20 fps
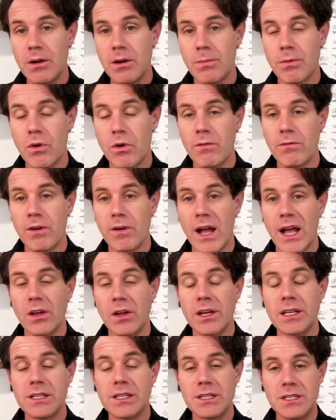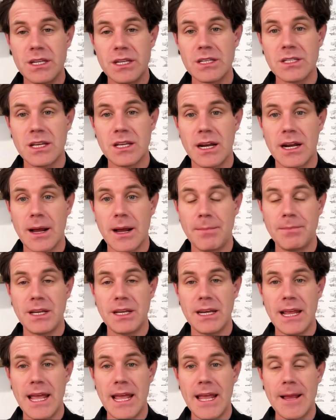your profile consistent and up
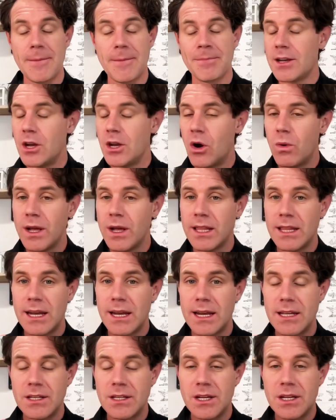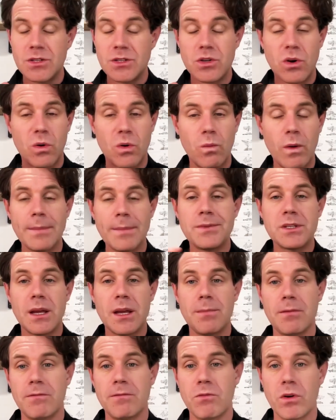to date, knowing that it is your
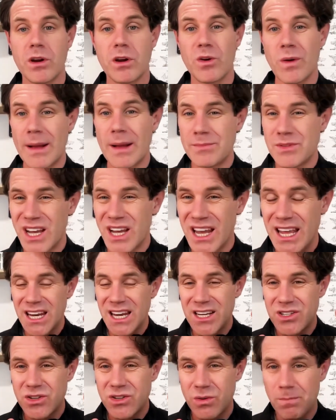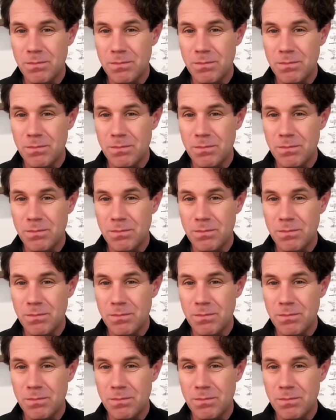website before your website, it is your